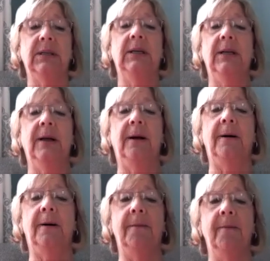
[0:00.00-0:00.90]

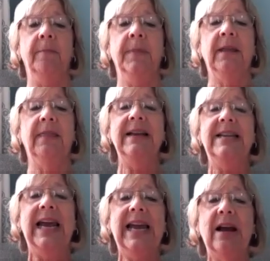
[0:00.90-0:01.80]
Mm-hmm. They
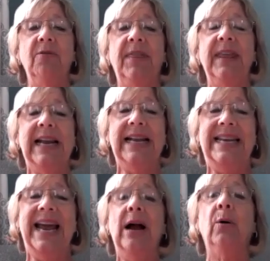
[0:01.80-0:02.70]
take everything
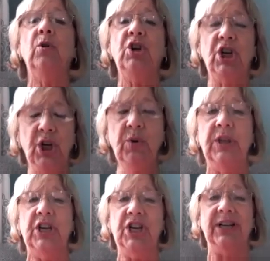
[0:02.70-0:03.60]
down to
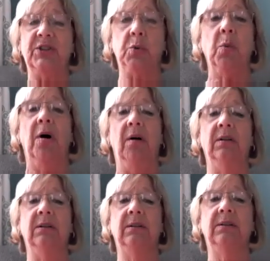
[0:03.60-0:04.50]
the chest
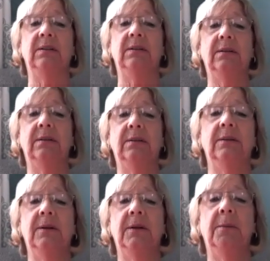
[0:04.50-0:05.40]
wall,
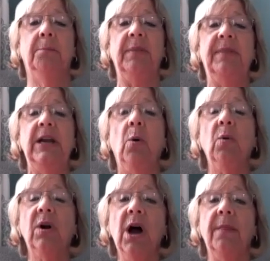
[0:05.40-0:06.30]
but they
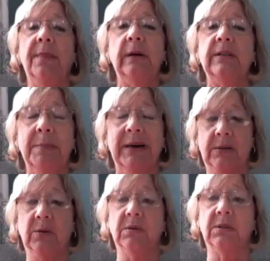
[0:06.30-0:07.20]
don't cut those
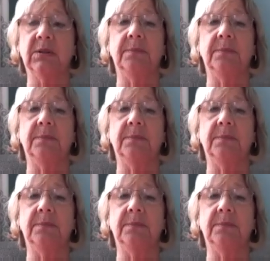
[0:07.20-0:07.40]
muscles.